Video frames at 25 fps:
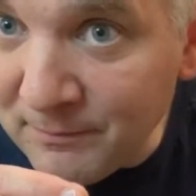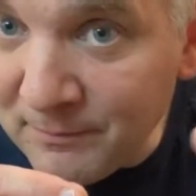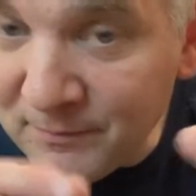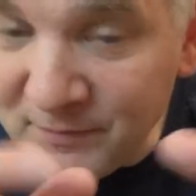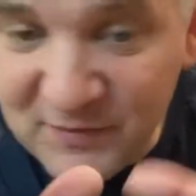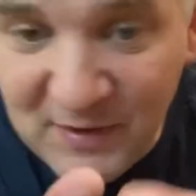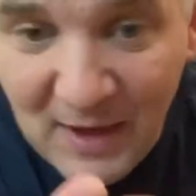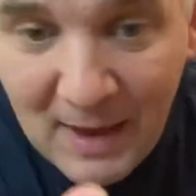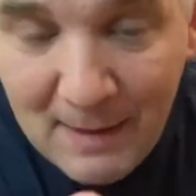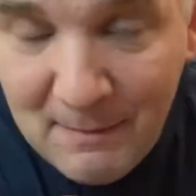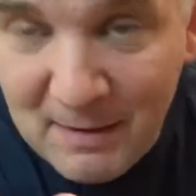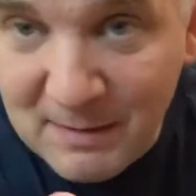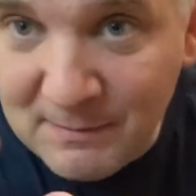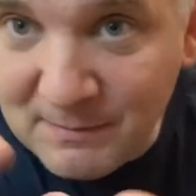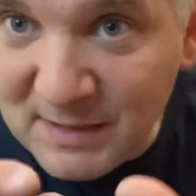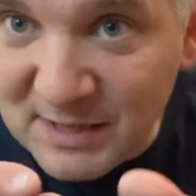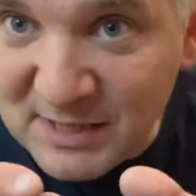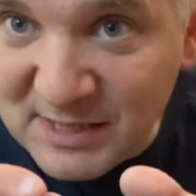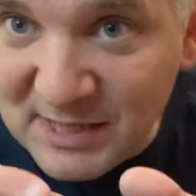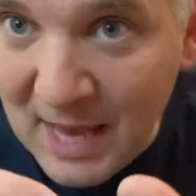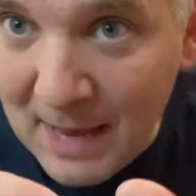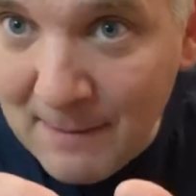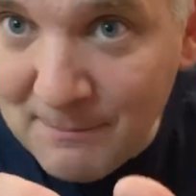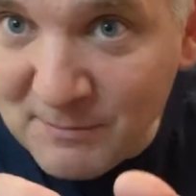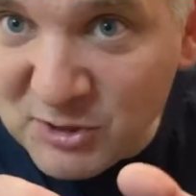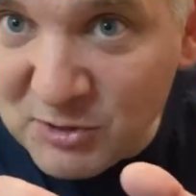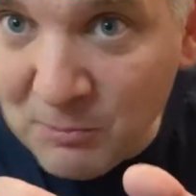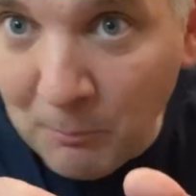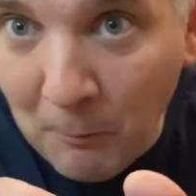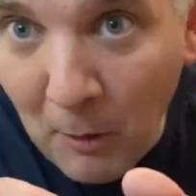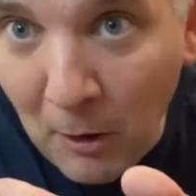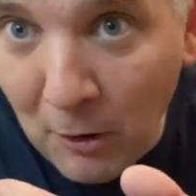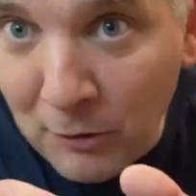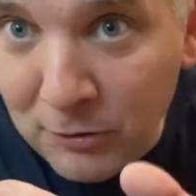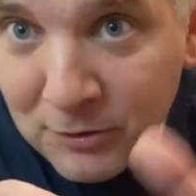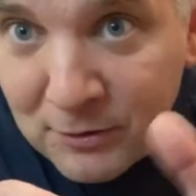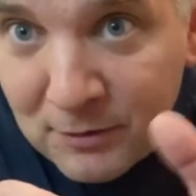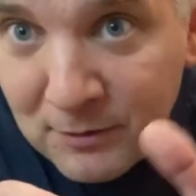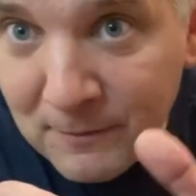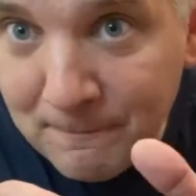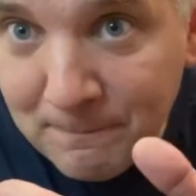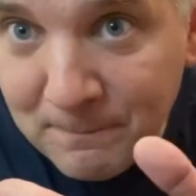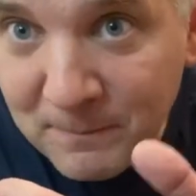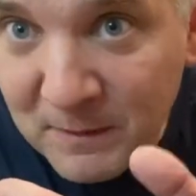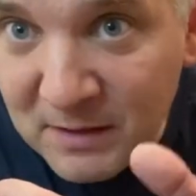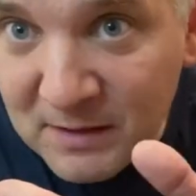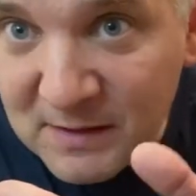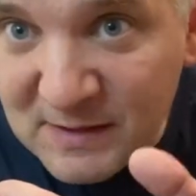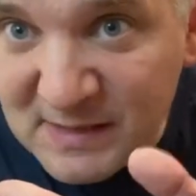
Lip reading: say in the same spot, in